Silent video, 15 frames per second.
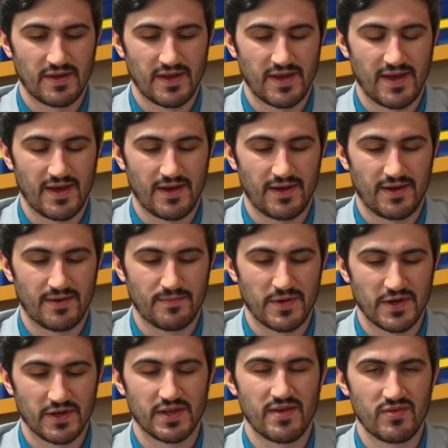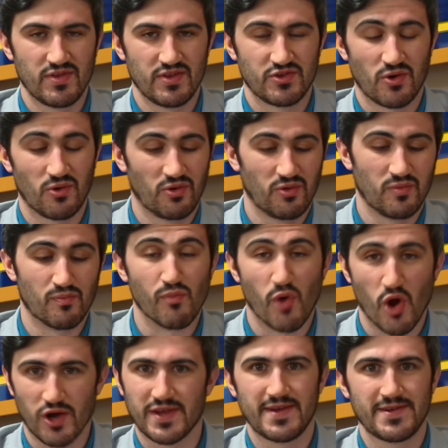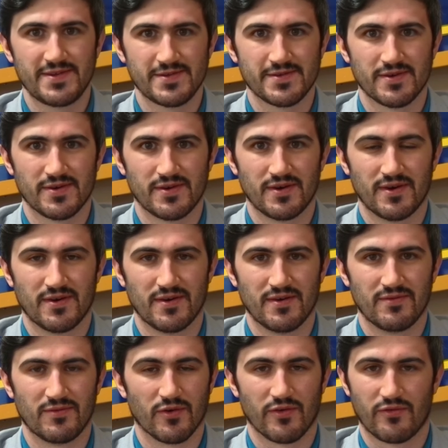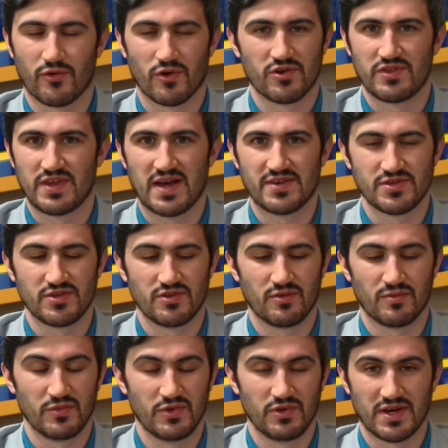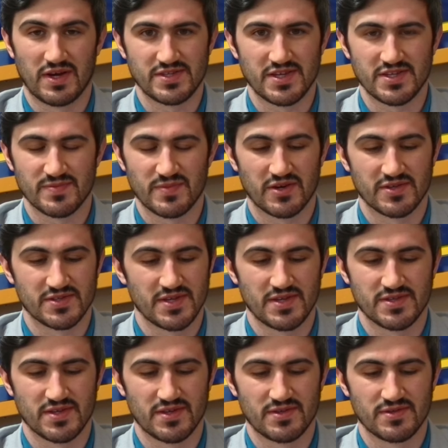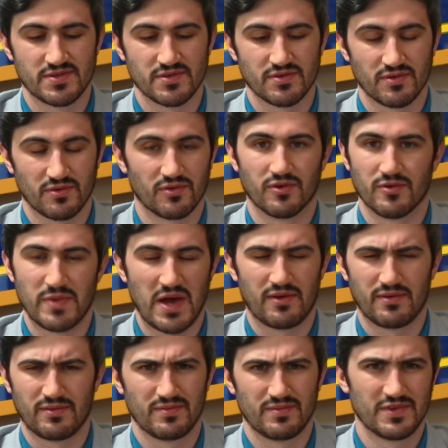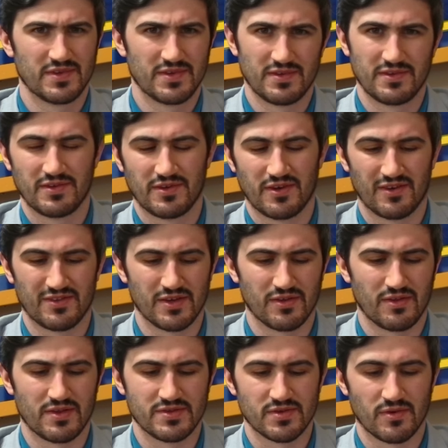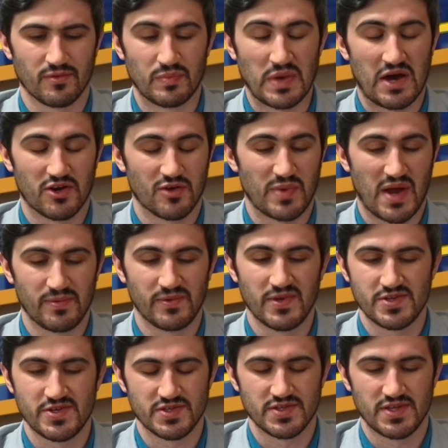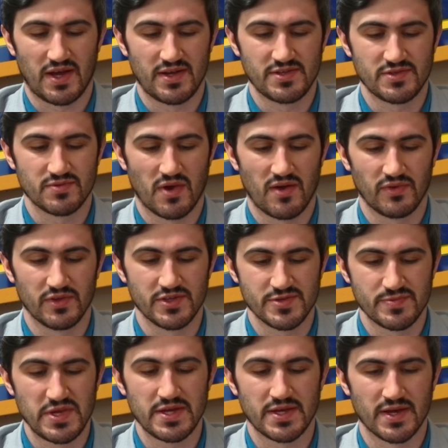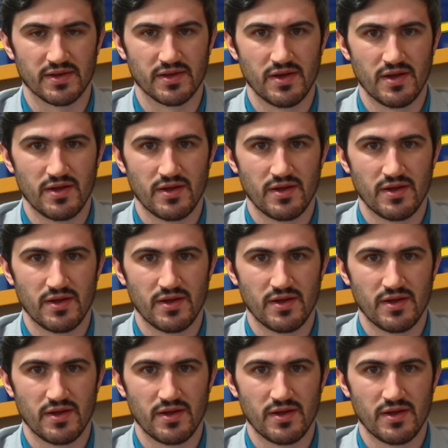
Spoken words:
And given the total market of over 400,000 United States American citizens, or about, I think it was about our population size, roughly speaking,